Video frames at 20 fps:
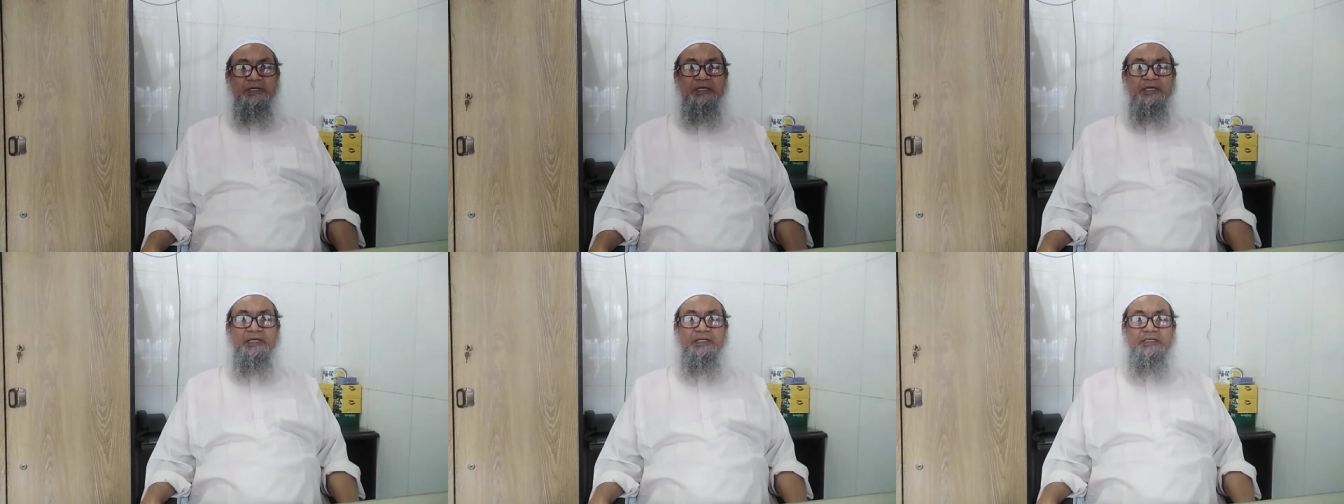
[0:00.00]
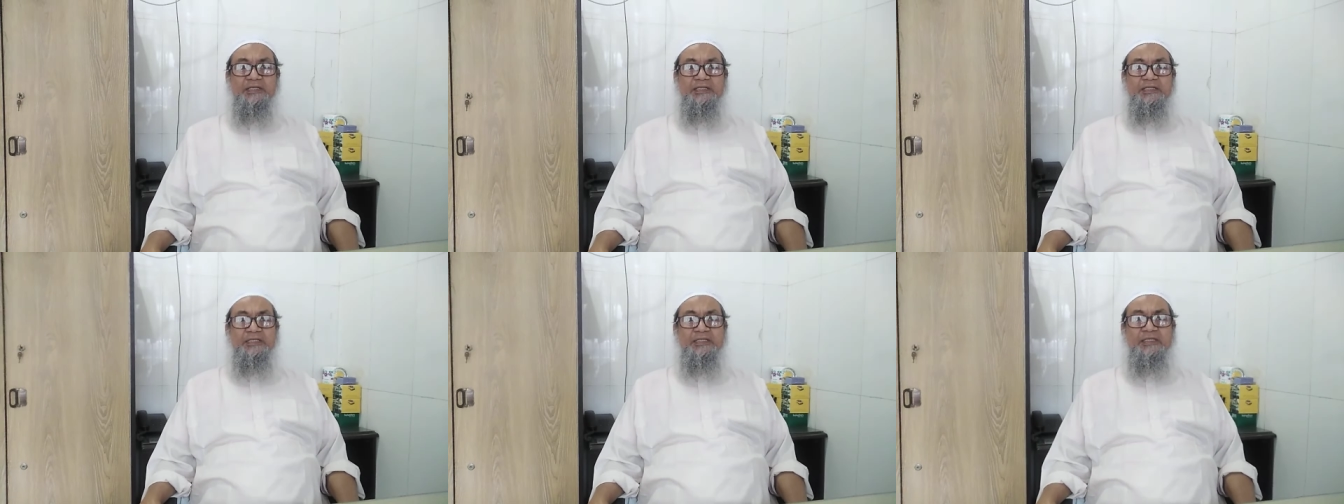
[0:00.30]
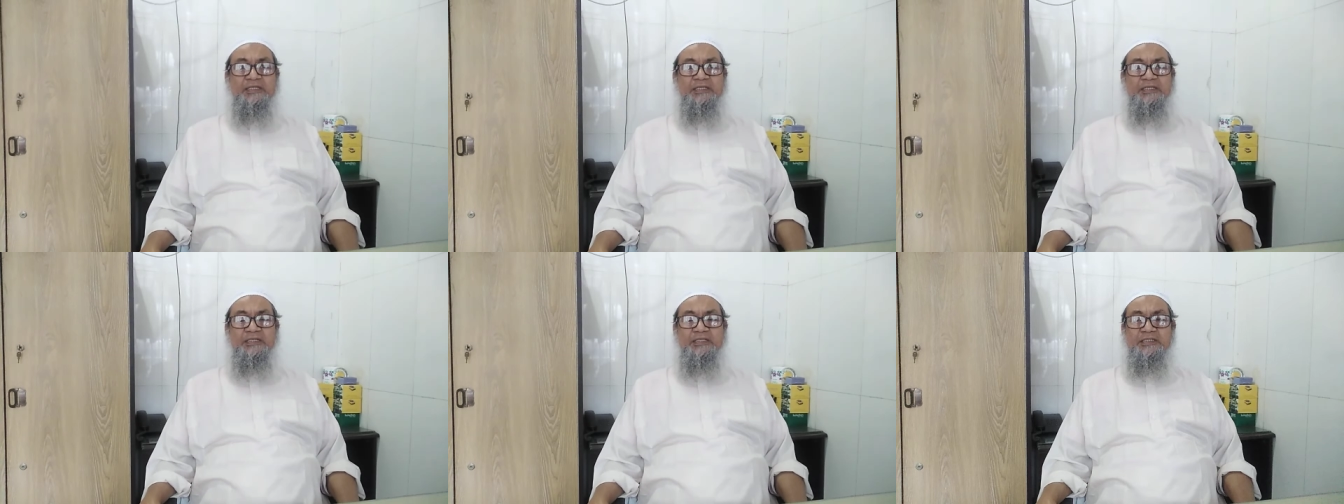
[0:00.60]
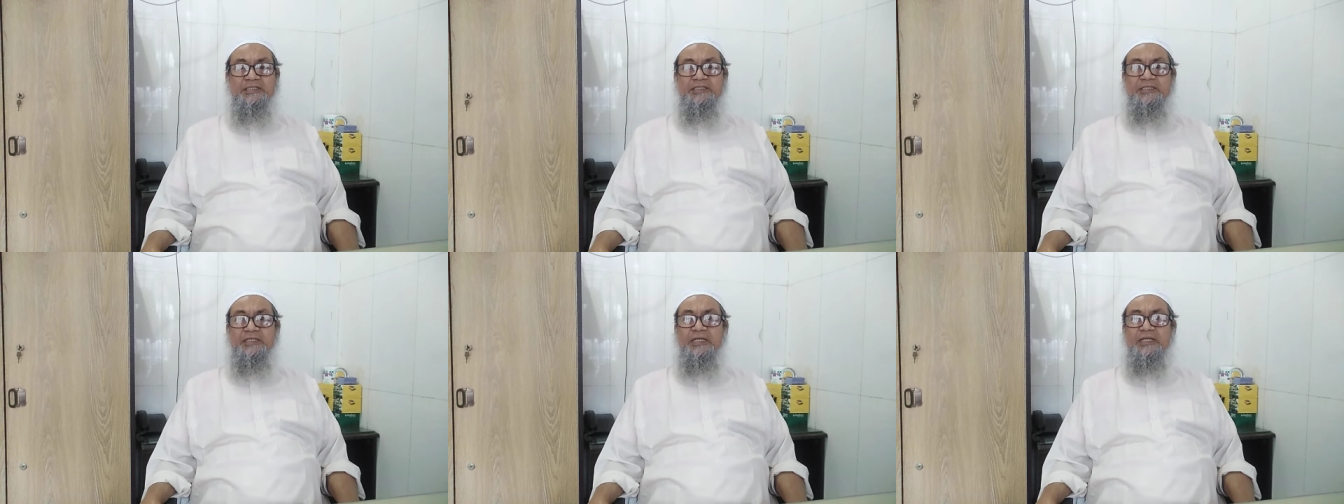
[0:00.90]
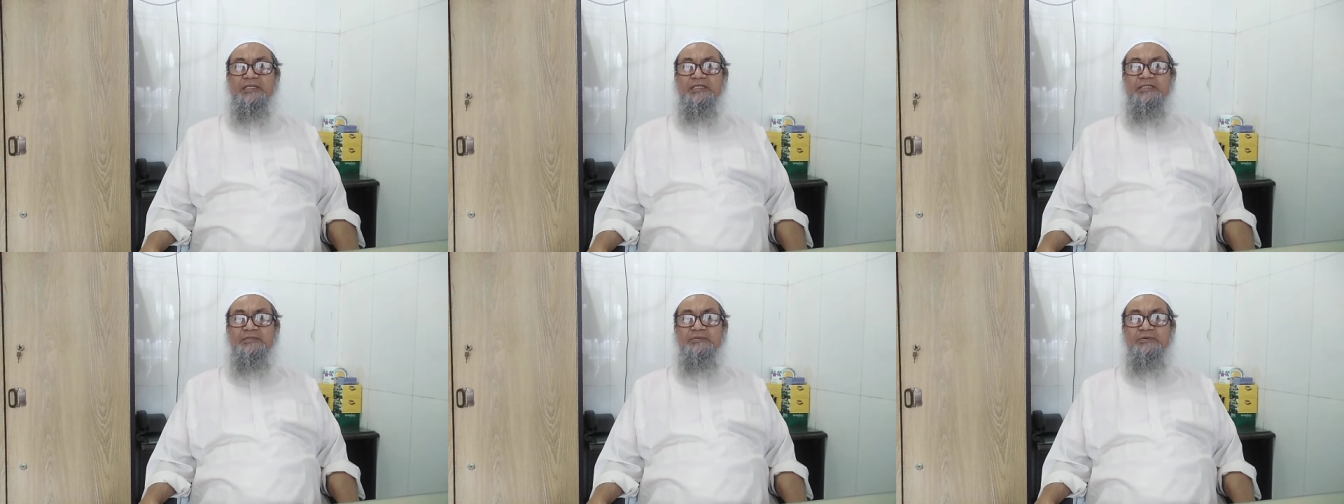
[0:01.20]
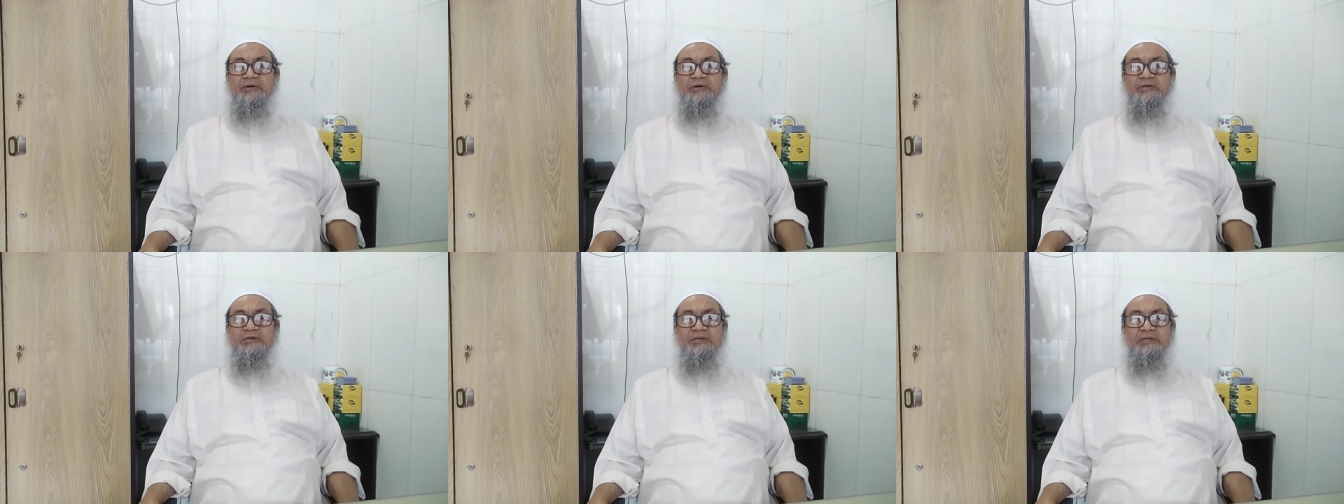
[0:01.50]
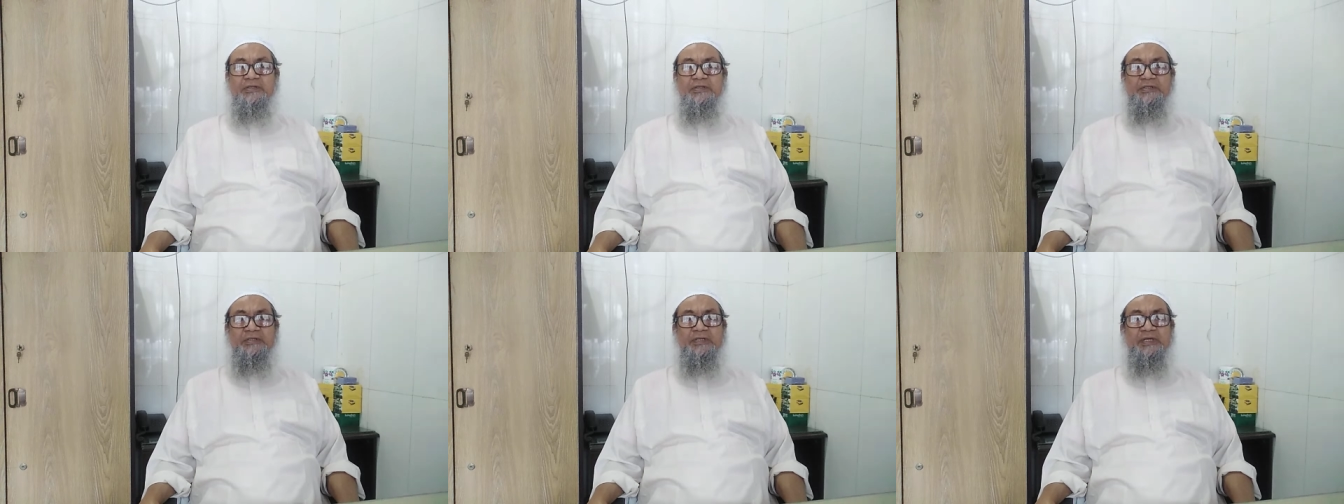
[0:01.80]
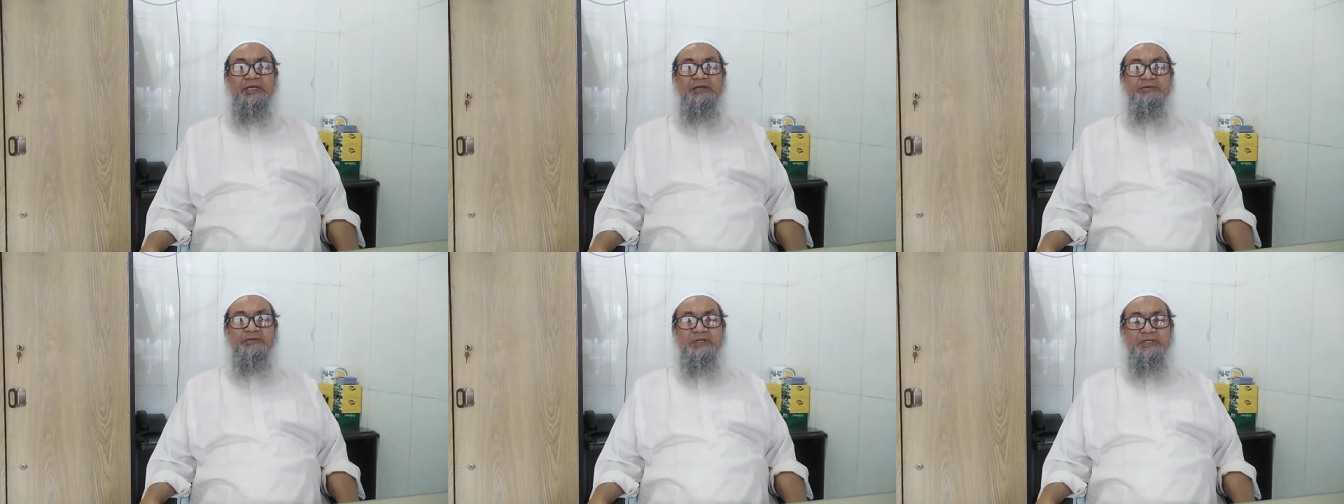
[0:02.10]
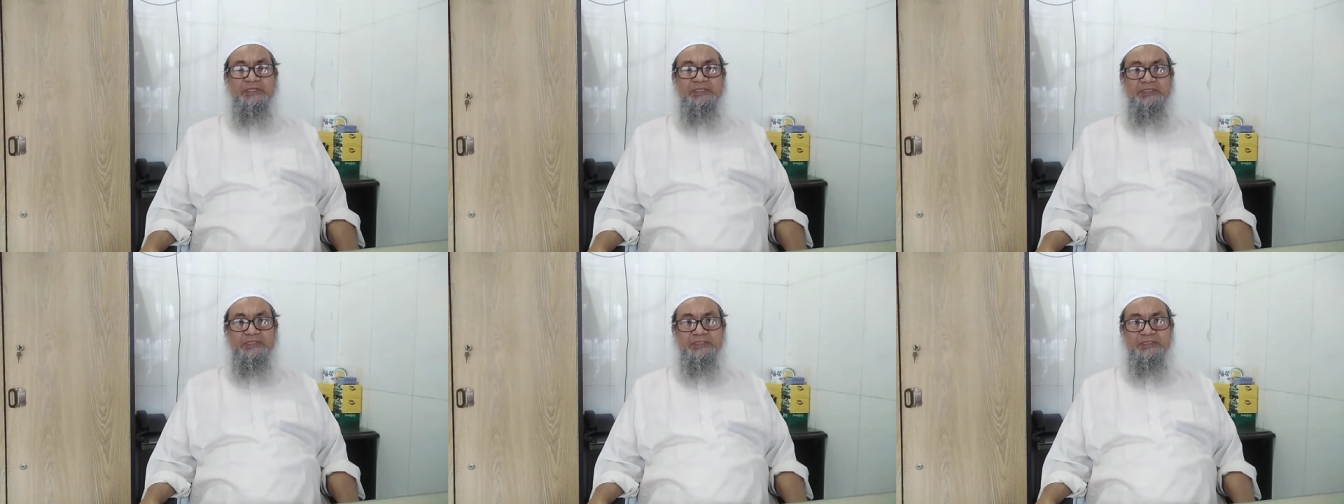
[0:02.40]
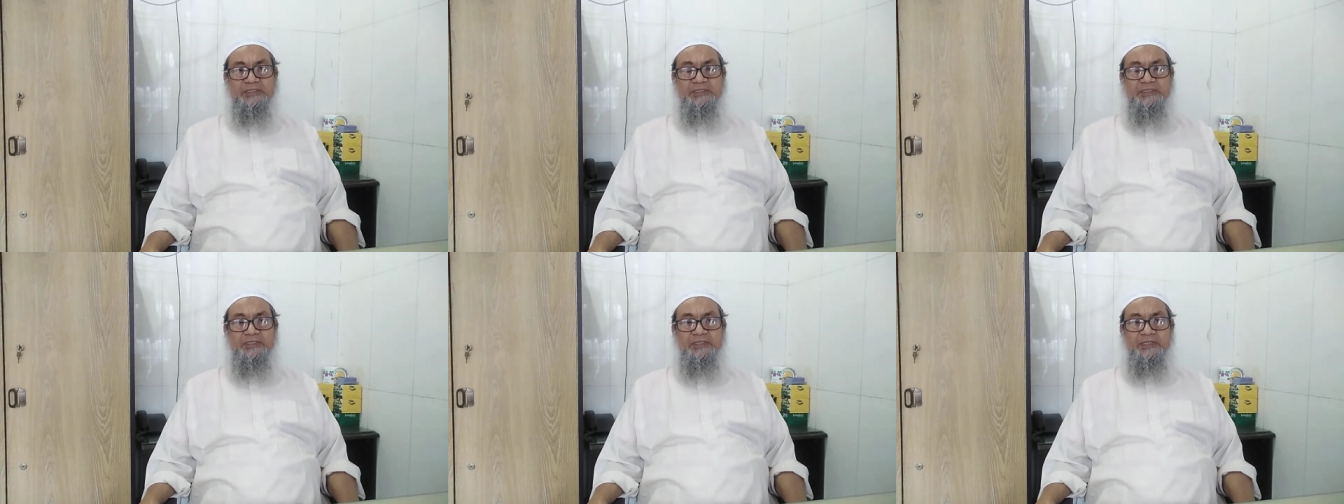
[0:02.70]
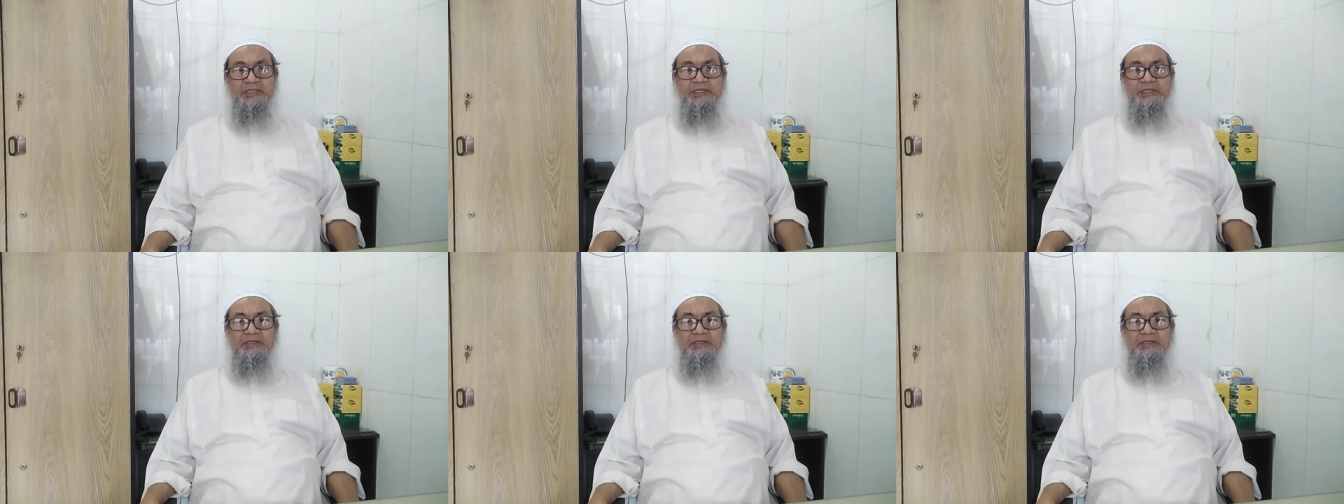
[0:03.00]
And D stands for diuretics,